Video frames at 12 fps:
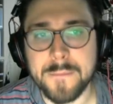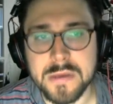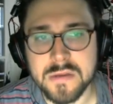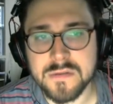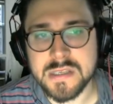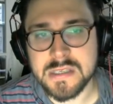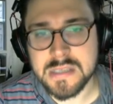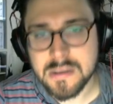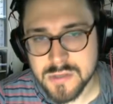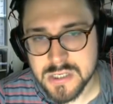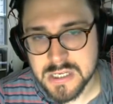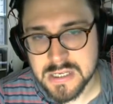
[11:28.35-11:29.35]
abuse the
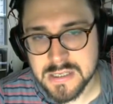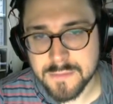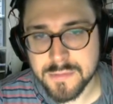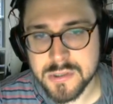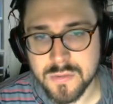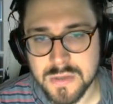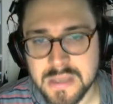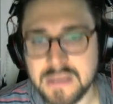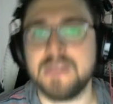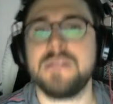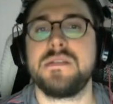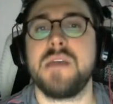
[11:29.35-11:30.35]
synergies
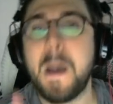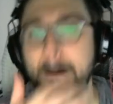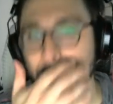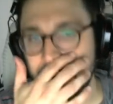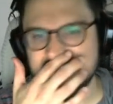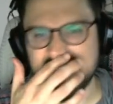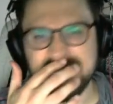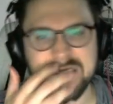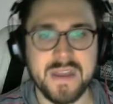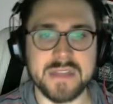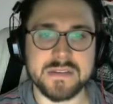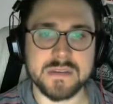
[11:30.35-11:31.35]
between a bunch of
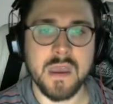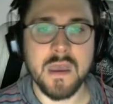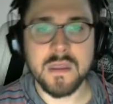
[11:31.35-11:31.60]
events.